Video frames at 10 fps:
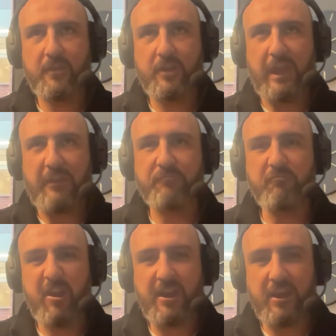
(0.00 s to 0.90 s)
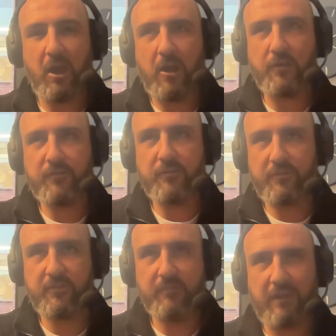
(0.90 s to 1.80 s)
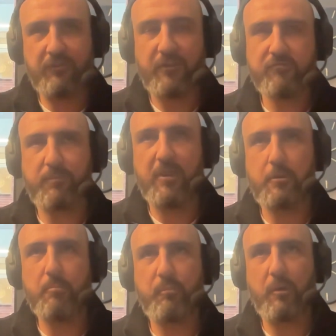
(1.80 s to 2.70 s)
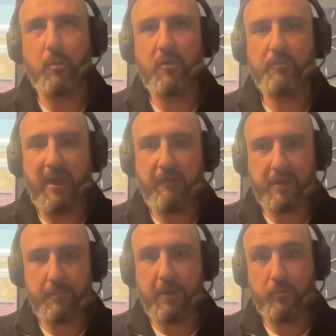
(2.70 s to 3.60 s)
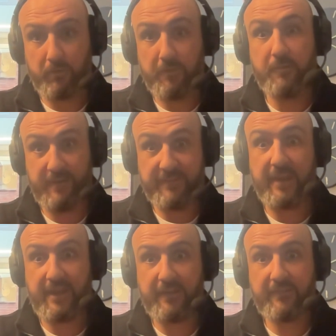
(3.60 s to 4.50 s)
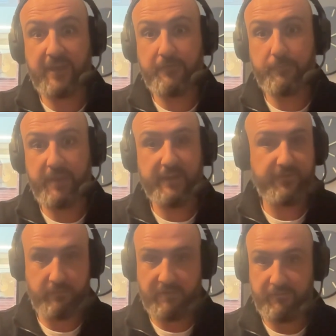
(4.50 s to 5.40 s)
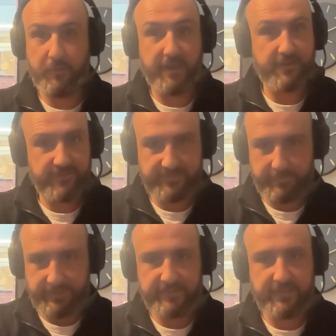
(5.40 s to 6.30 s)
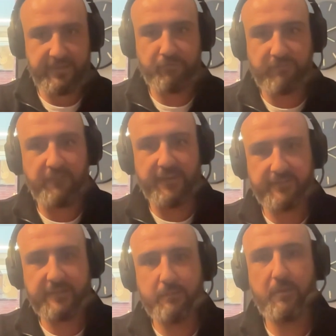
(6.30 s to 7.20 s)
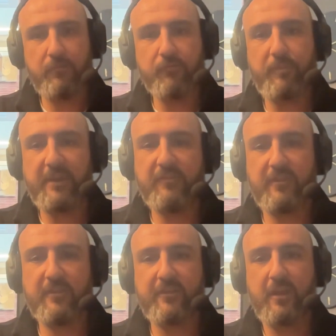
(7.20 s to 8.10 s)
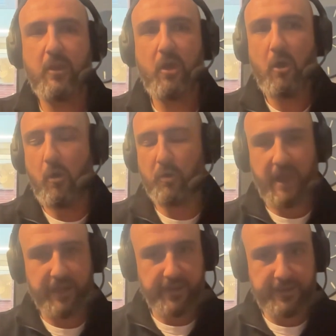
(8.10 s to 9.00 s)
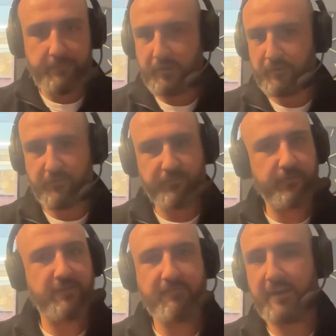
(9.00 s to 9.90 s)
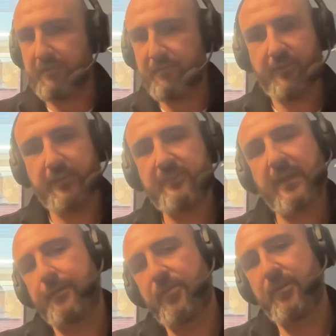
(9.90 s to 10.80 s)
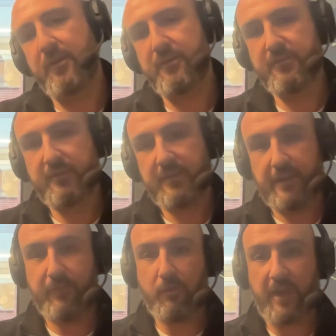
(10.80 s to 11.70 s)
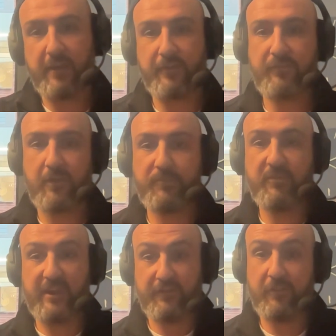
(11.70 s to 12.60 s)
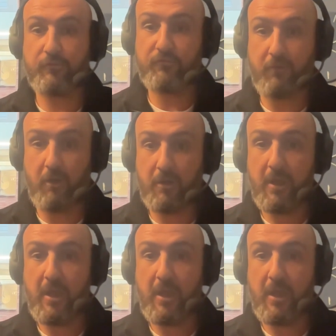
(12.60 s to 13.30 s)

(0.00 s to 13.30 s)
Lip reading: it's really hard to attribute, but are worth bearing in mind. One of them is that cash saved and paid. So if organic visibility and traffic to commercial pages organically, because you're suddenly ranking first, second, third in the organic search is so strong